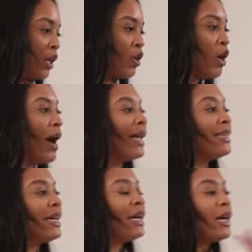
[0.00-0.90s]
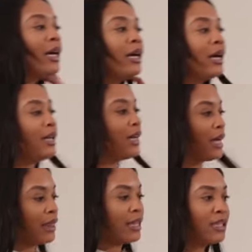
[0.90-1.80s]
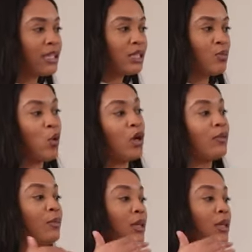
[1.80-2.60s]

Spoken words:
you know, I think. And again, this is more of